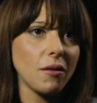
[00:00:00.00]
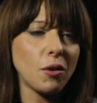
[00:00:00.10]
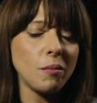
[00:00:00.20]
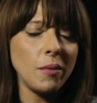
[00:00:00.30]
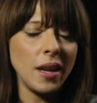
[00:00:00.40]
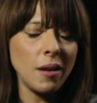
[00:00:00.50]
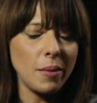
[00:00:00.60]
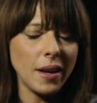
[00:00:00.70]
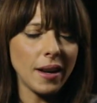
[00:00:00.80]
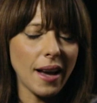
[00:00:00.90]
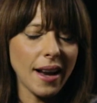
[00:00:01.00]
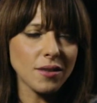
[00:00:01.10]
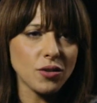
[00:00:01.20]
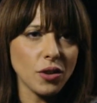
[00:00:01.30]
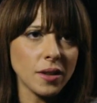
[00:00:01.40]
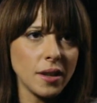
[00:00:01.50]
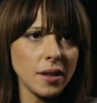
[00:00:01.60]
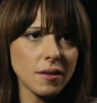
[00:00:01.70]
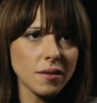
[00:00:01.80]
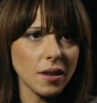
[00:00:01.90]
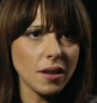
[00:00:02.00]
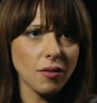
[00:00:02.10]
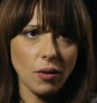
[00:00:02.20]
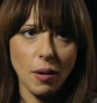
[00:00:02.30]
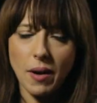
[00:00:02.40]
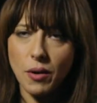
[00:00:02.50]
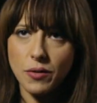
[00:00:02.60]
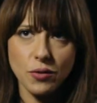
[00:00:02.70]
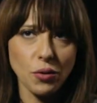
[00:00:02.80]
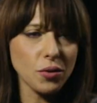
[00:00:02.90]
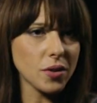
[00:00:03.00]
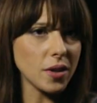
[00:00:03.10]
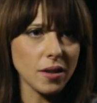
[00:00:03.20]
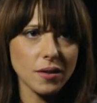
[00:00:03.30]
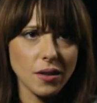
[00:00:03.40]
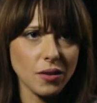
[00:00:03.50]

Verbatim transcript: For me, being an ex-journalist, it's all about sources.